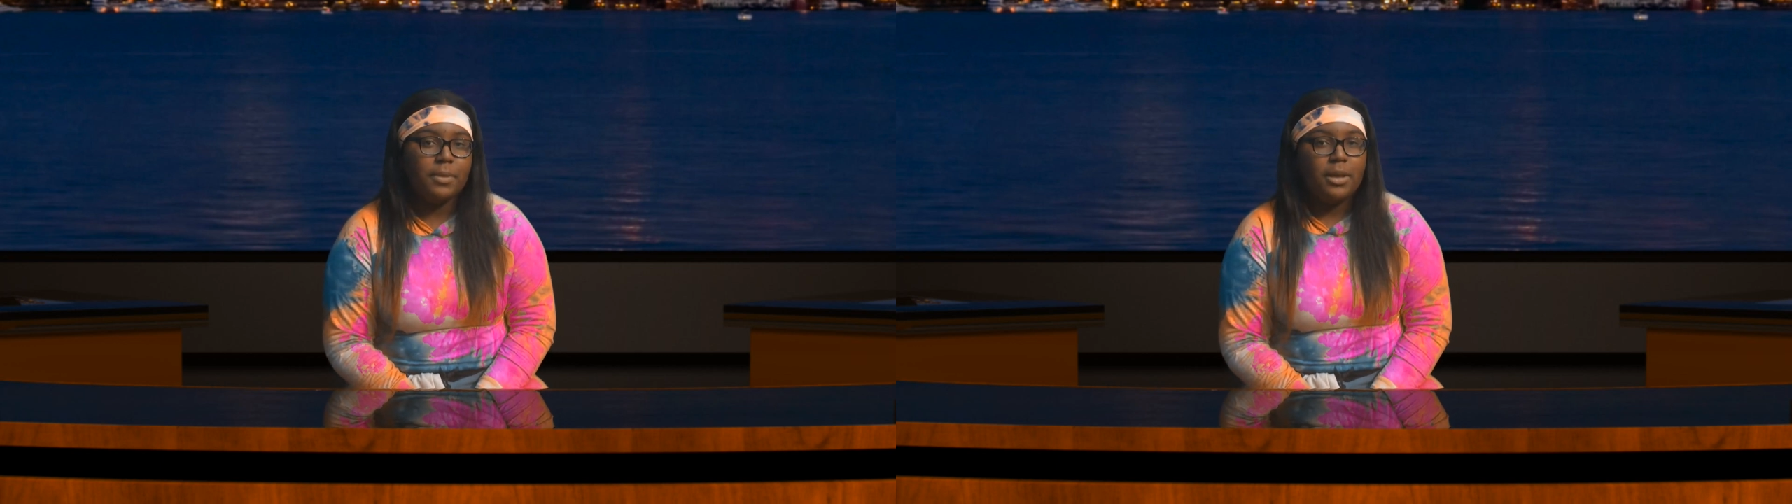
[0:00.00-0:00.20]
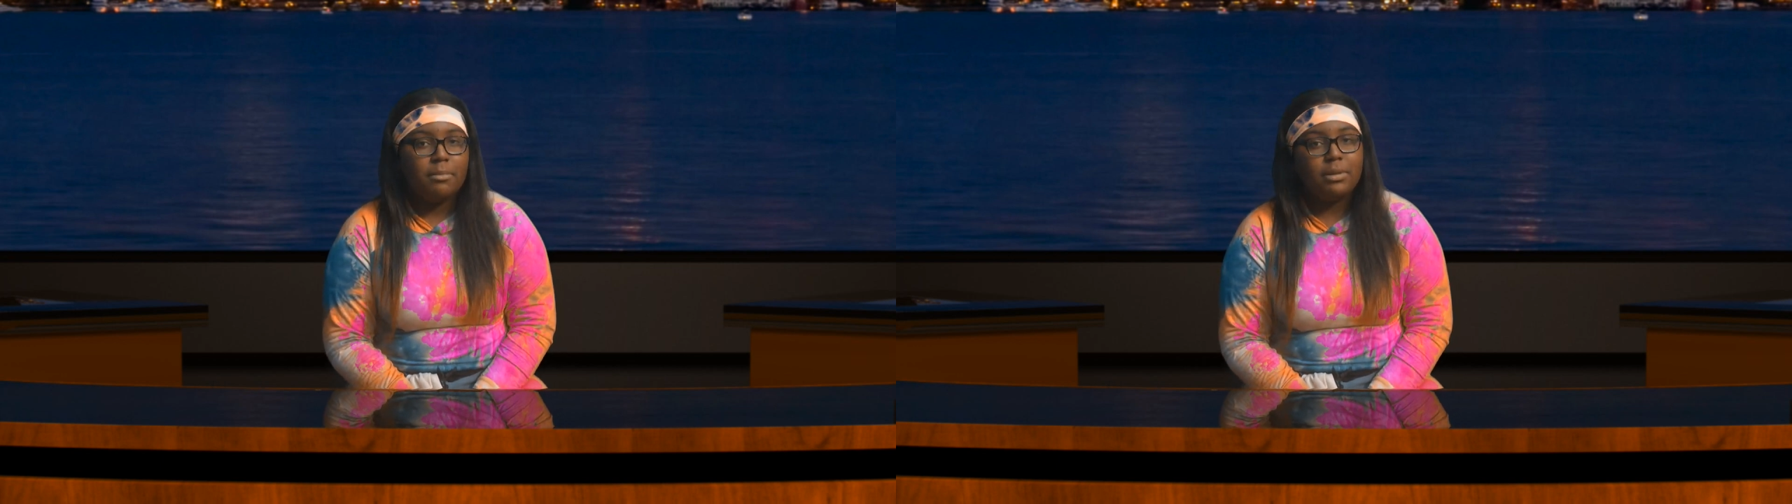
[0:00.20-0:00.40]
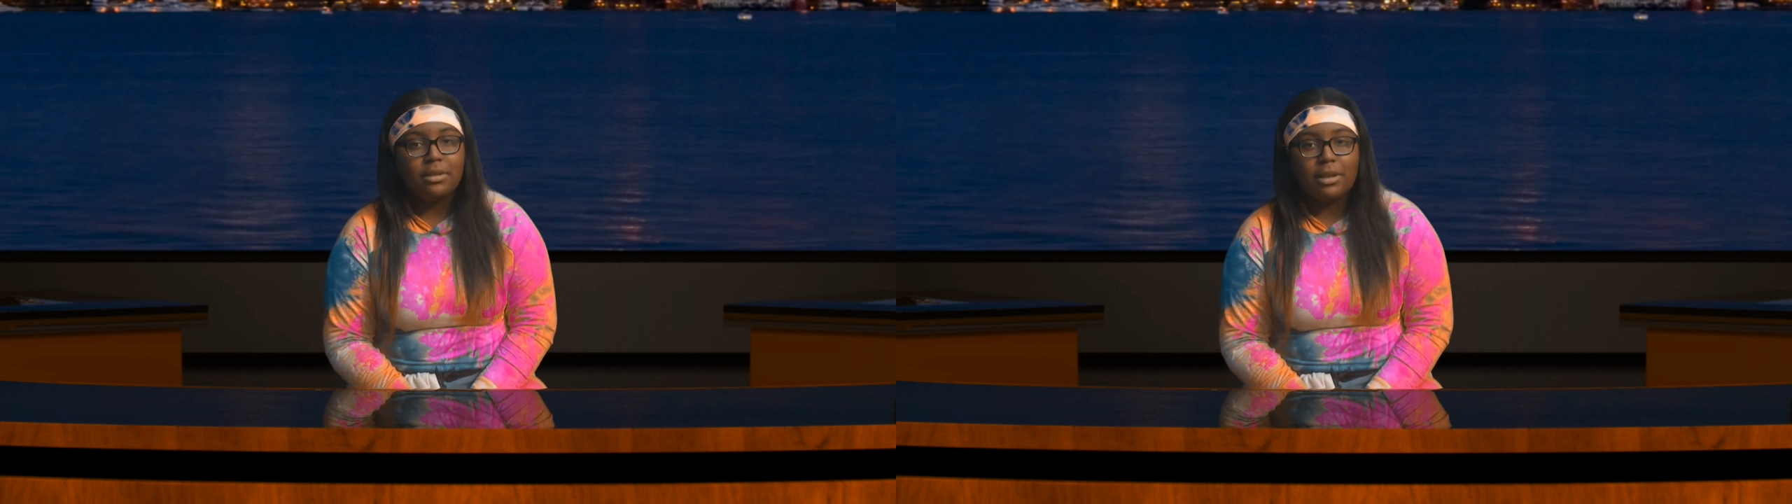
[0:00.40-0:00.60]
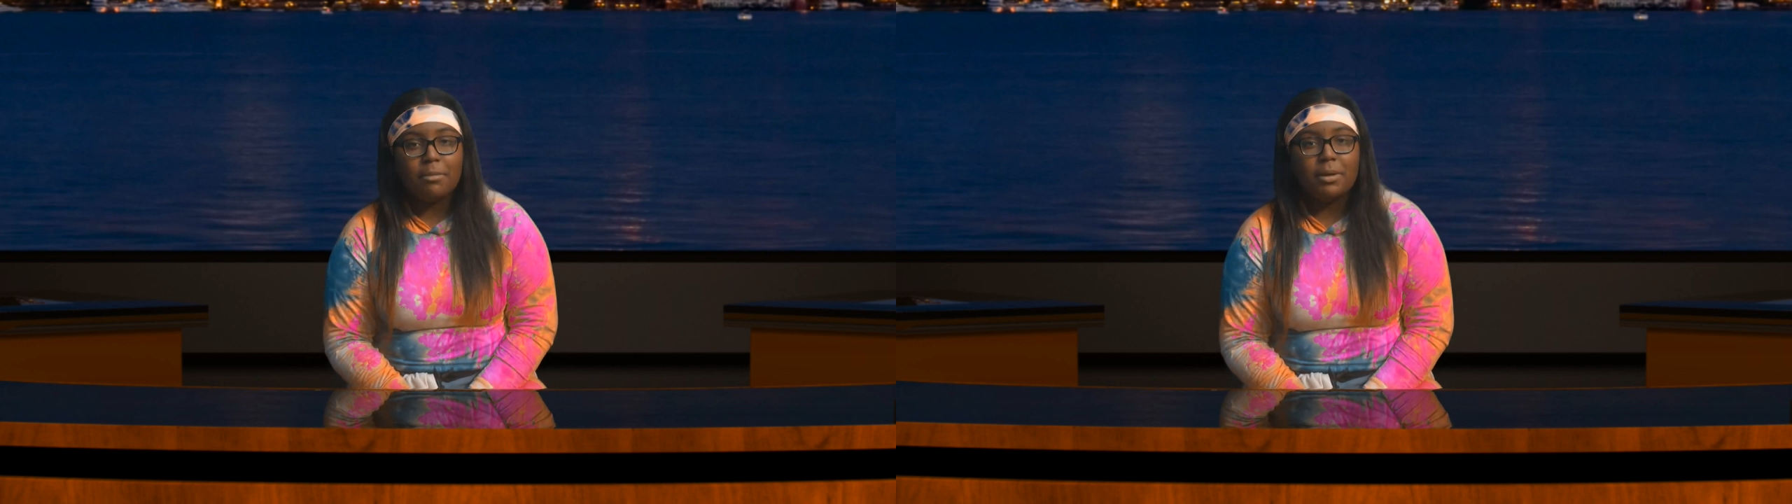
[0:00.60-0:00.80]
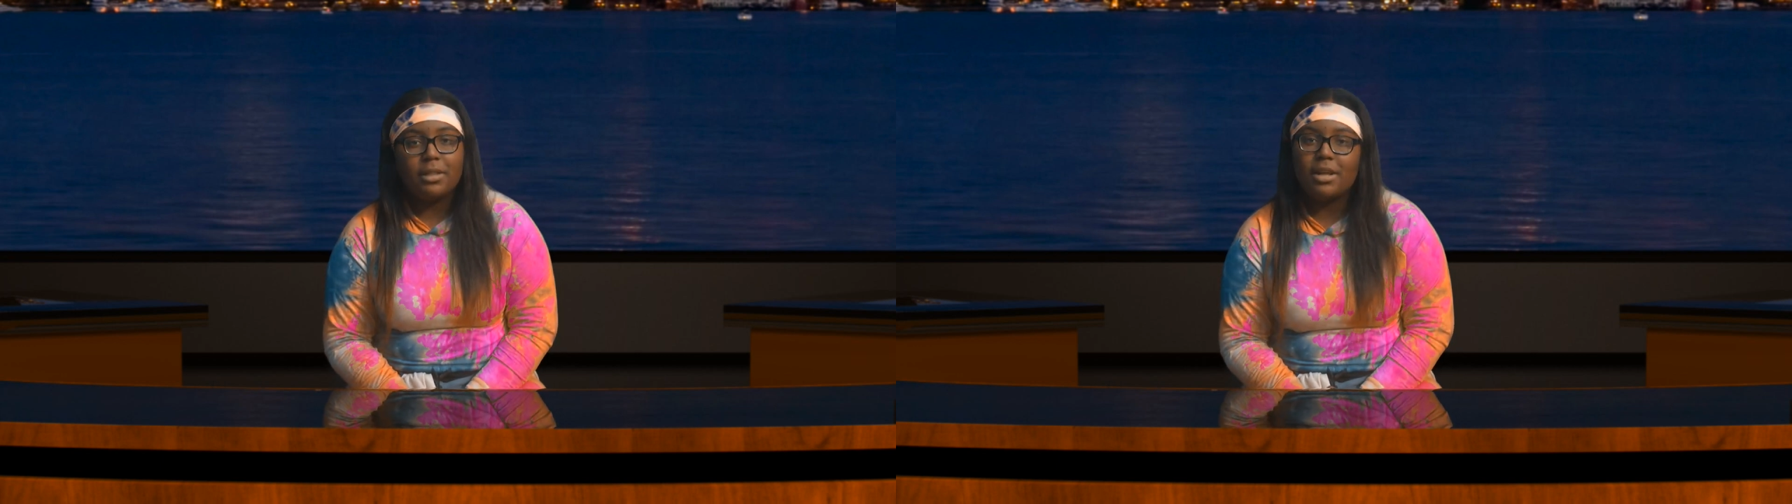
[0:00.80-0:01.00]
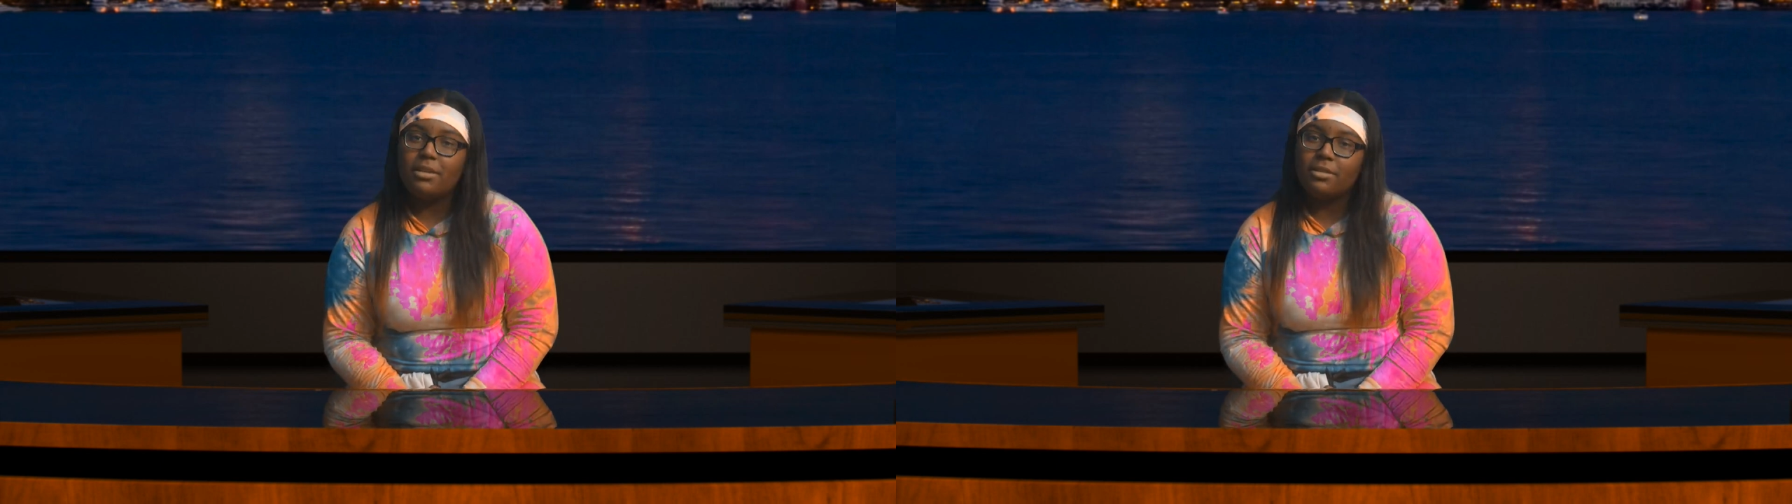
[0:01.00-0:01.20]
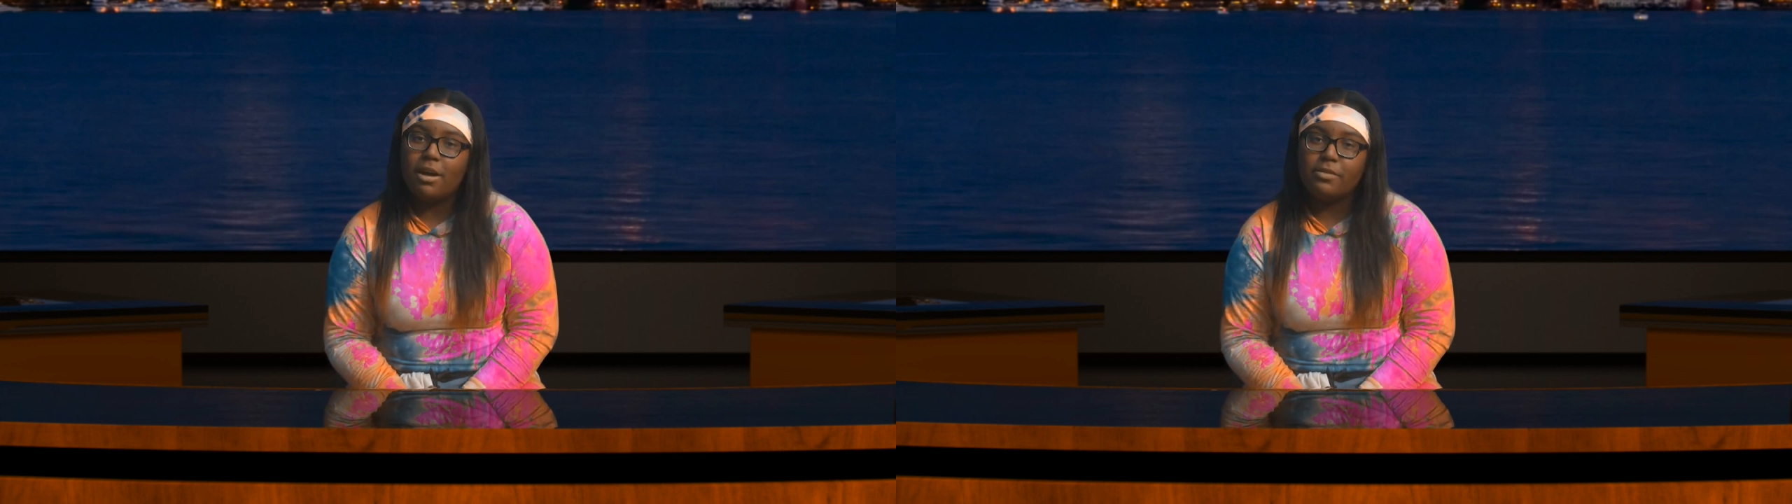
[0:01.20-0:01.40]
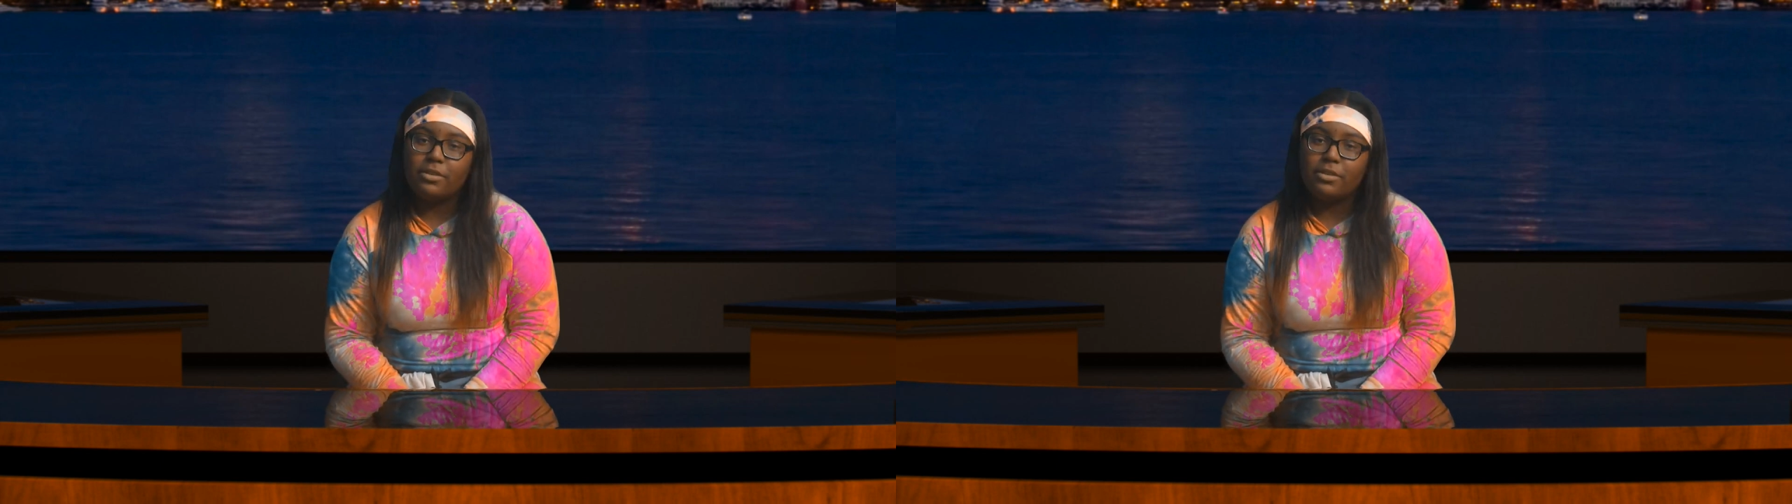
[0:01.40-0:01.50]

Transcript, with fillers: Please stop by the counseling office to